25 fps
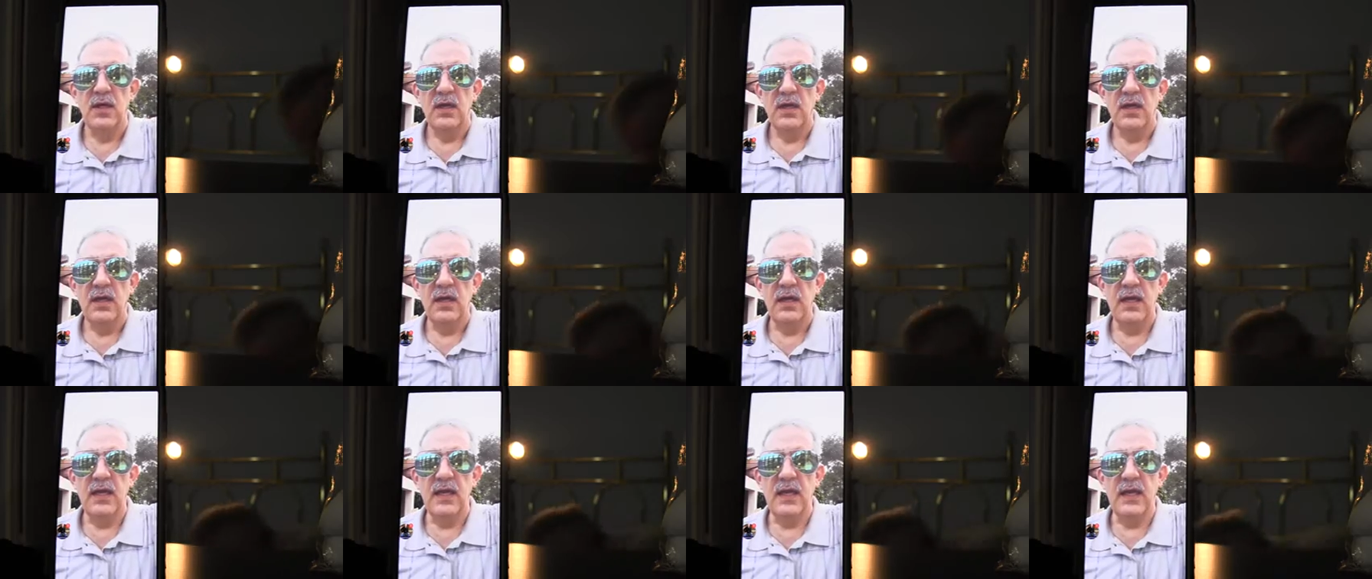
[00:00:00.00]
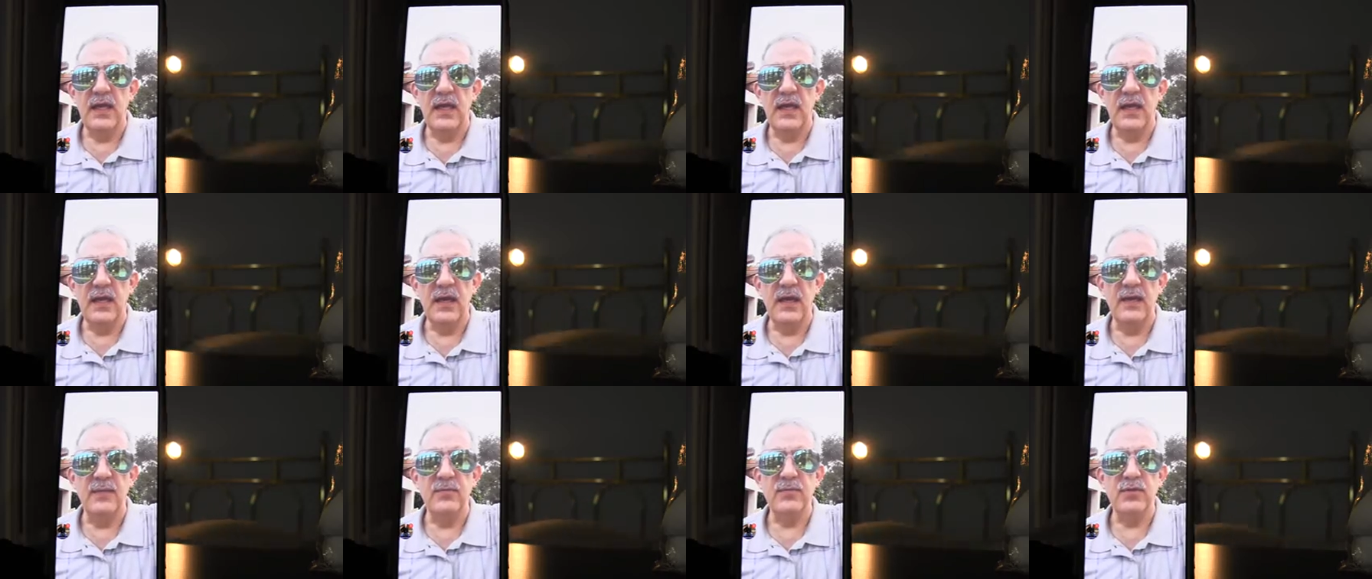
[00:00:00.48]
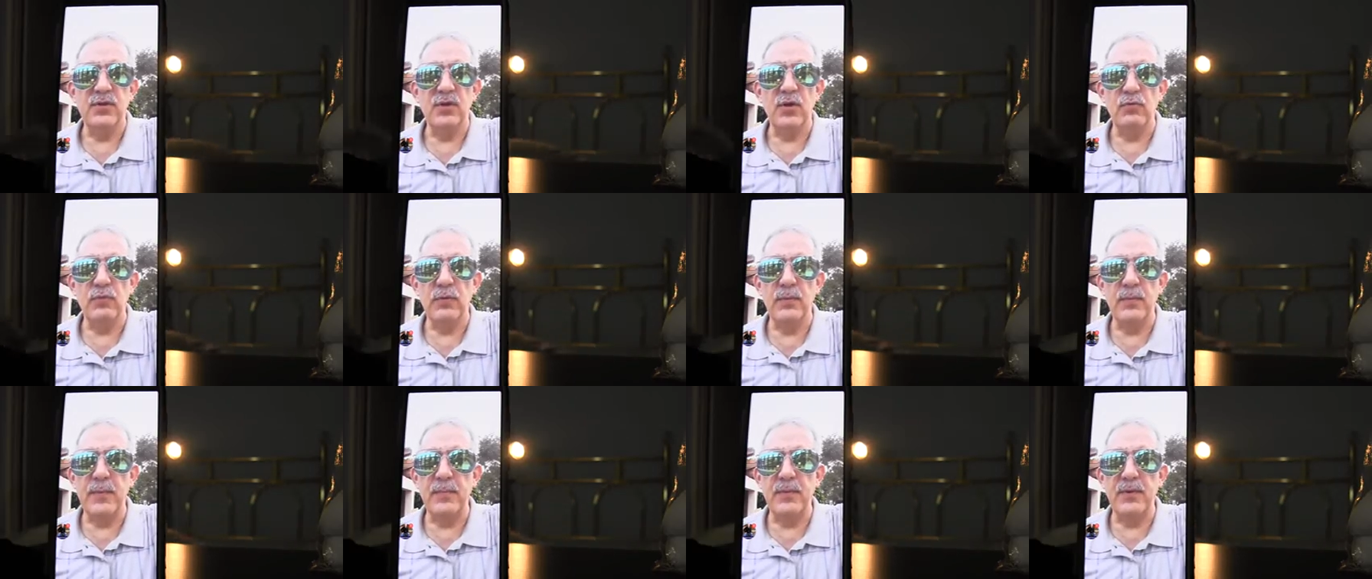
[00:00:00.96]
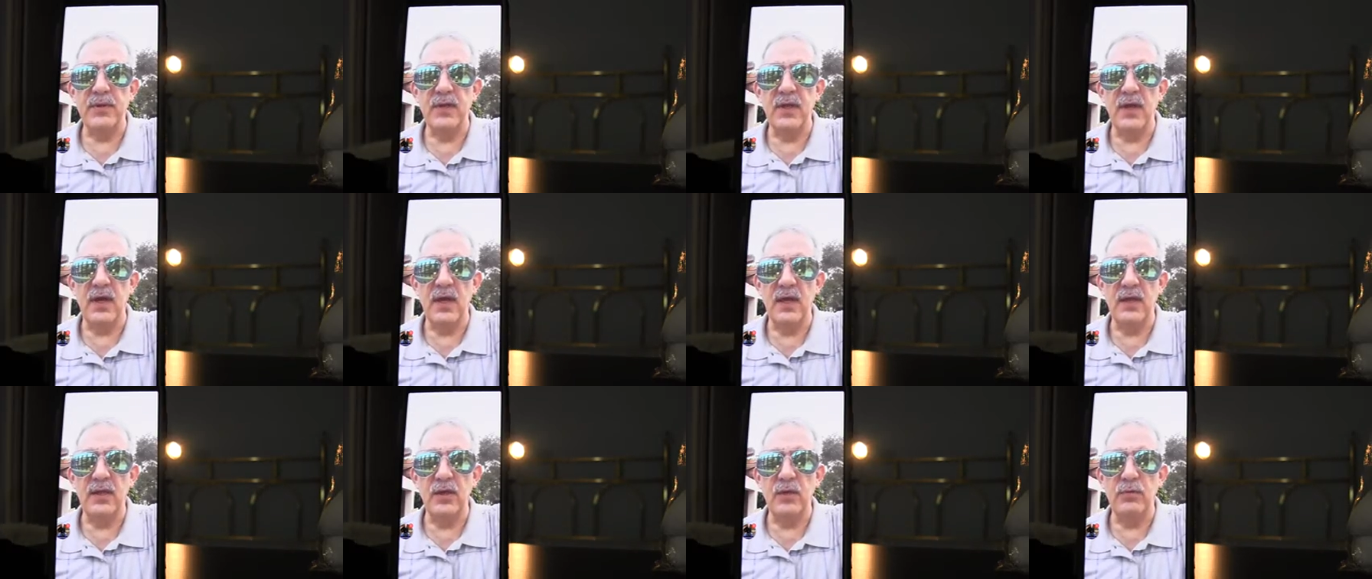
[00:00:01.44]
Uh, I don't remember the, I
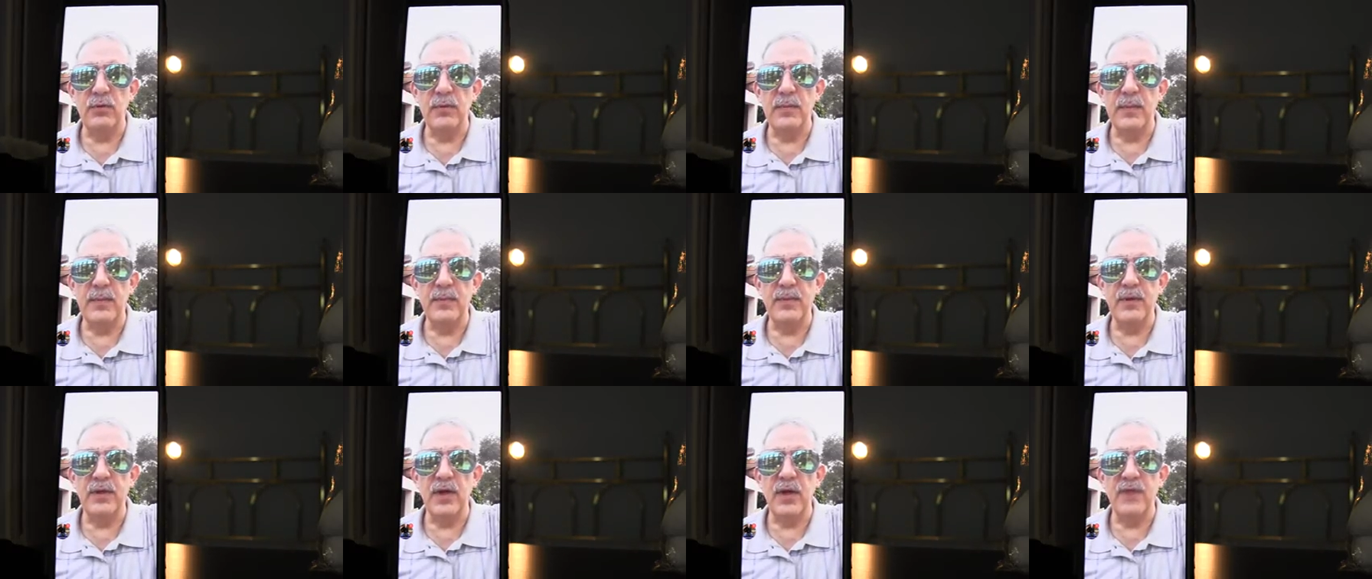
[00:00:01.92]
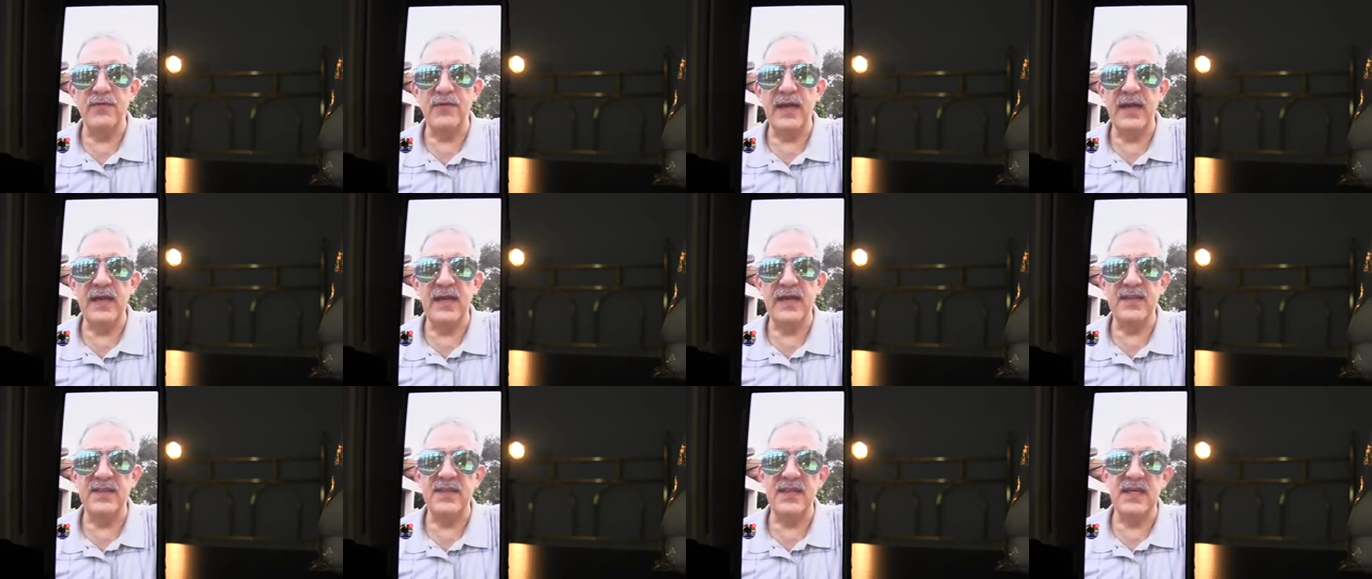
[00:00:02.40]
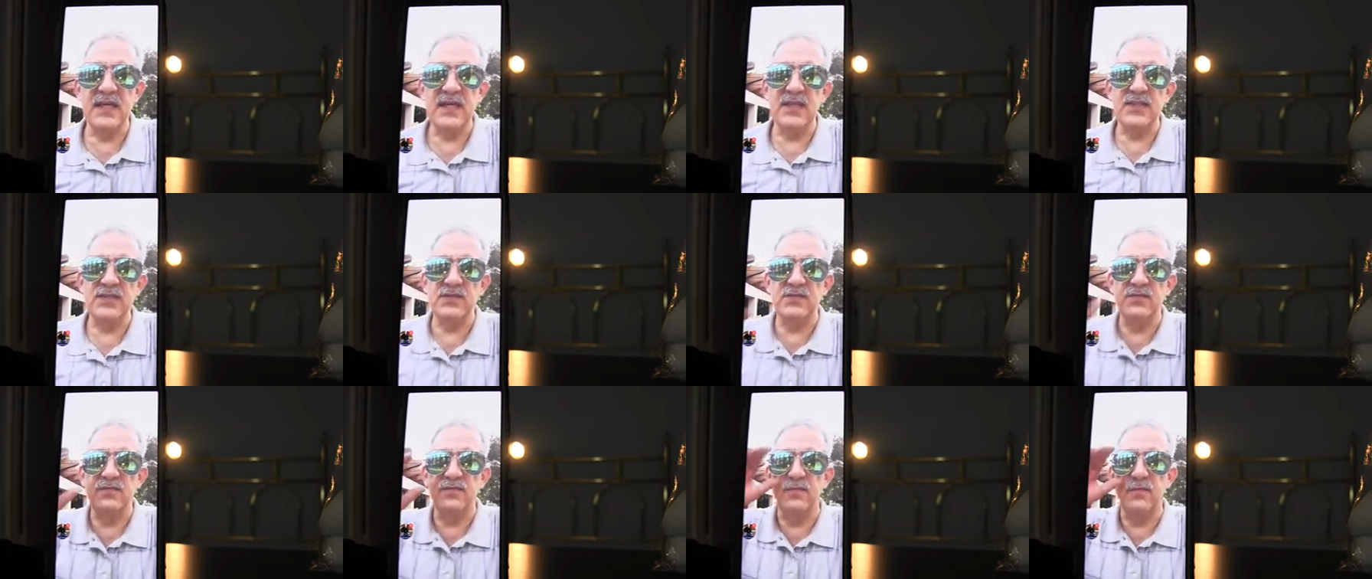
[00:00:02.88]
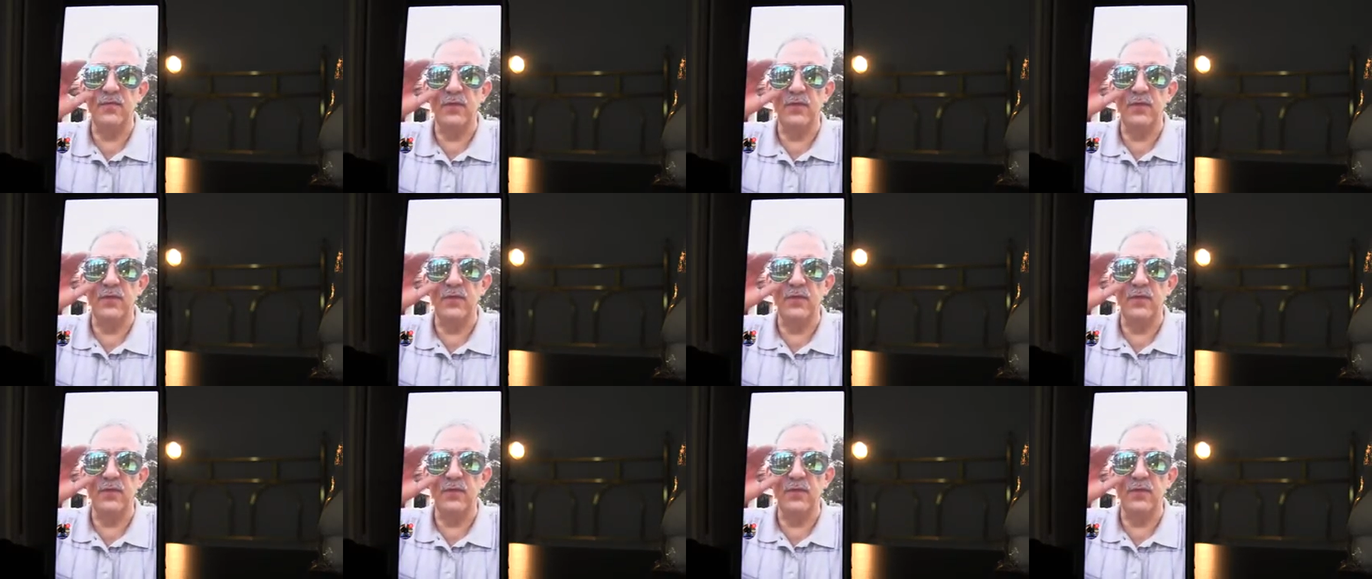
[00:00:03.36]
don't remember it offhand. I think it's for the